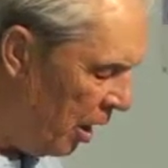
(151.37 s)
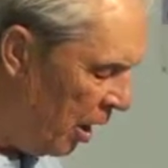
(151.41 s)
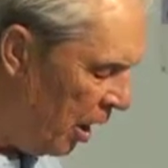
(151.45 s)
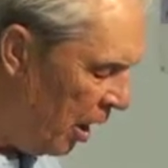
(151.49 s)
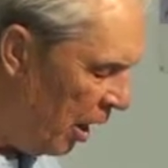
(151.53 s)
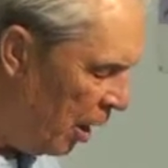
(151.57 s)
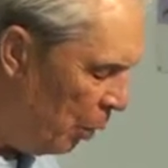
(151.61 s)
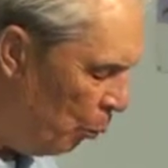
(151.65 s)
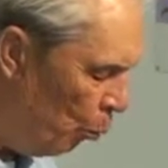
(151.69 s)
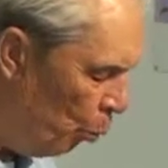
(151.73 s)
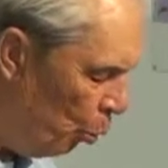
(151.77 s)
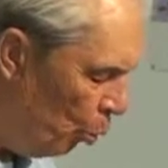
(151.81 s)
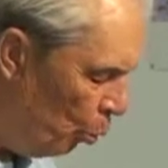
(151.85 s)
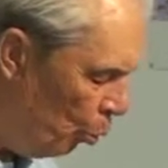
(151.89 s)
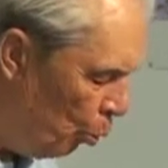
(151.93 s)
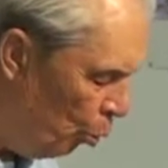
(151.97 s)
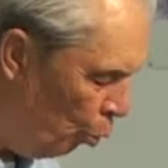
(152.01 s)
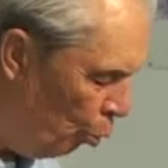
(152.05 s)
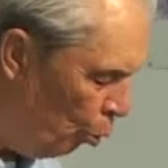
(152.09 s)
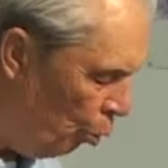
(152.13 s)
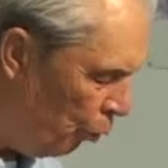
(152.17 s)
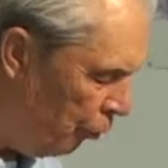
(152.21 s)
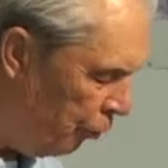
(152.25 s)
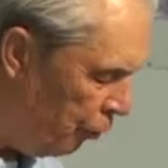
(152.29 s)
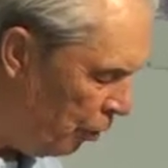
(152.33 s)
and will
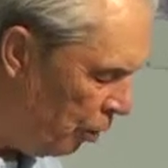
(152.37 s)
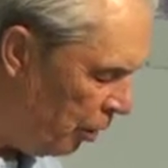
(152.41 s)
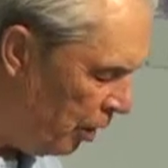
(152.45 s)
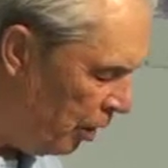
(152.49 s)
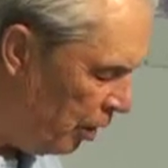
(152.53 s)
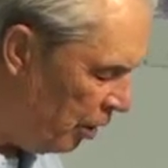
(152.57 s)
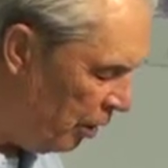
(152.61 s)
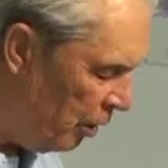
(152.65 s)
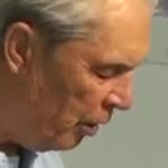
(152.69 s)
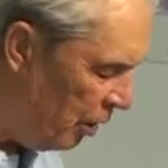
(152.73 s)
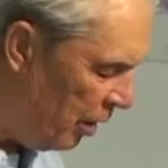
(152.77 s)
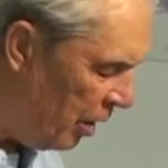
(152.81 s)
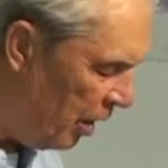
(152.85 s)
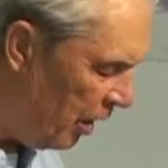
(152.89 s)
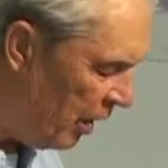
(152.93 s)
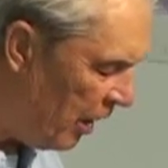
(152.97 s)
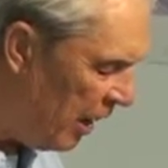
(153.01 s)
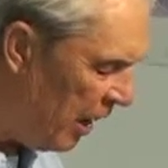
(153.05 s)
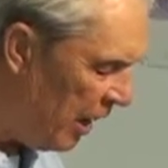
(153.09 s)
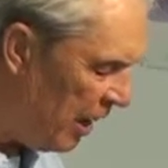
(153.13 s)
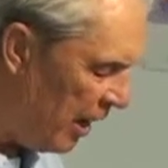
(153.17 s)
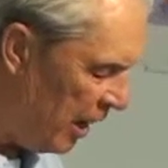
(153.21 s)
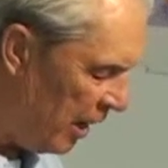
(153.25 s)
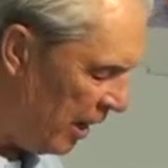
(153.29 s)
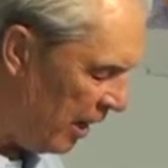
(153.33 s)
glorify it
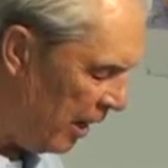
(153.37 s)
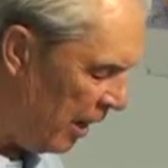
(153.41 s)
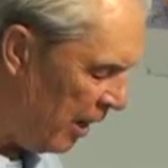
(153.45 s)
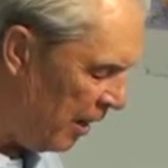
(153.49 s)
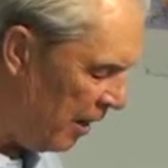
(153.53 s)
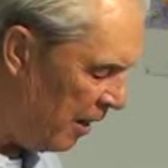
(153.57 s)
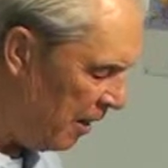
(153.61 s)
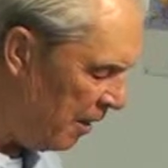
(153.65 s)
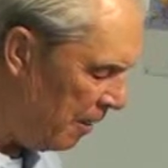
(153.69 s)
again.